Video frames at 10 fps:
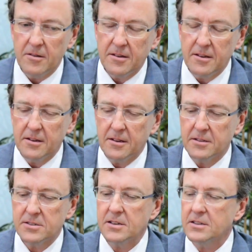
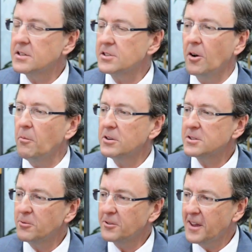it's just not
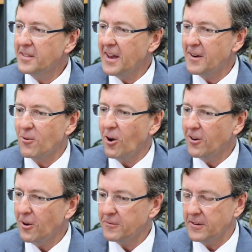possible to get that
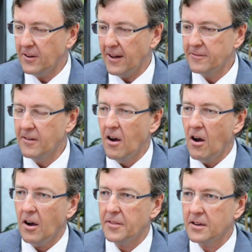right often
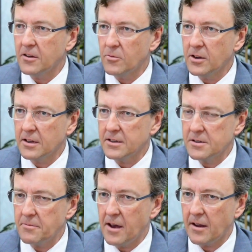enough. I think it really is
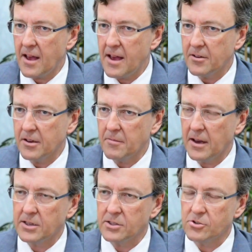about
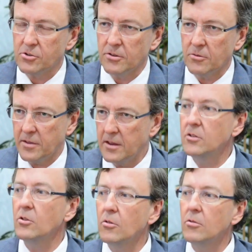making sure that
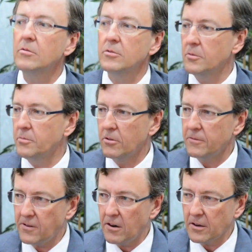within your
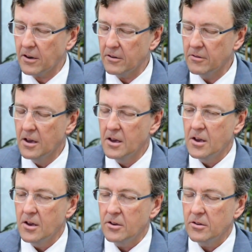portfolio,
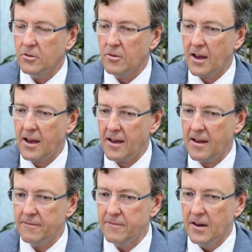you
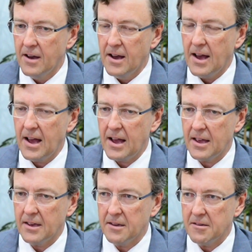have
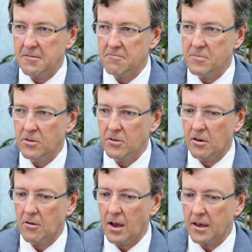a
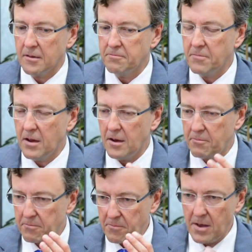
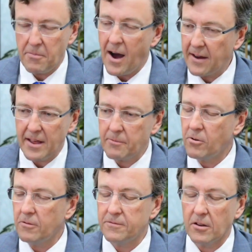part of that
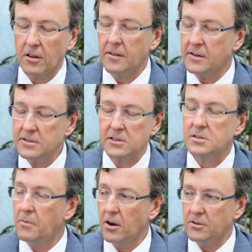portfolio that is
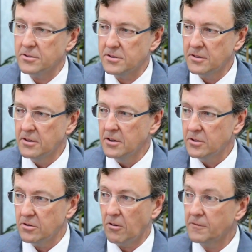exposed
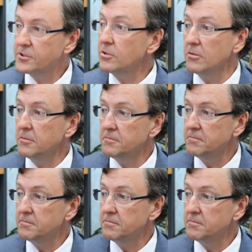to offshore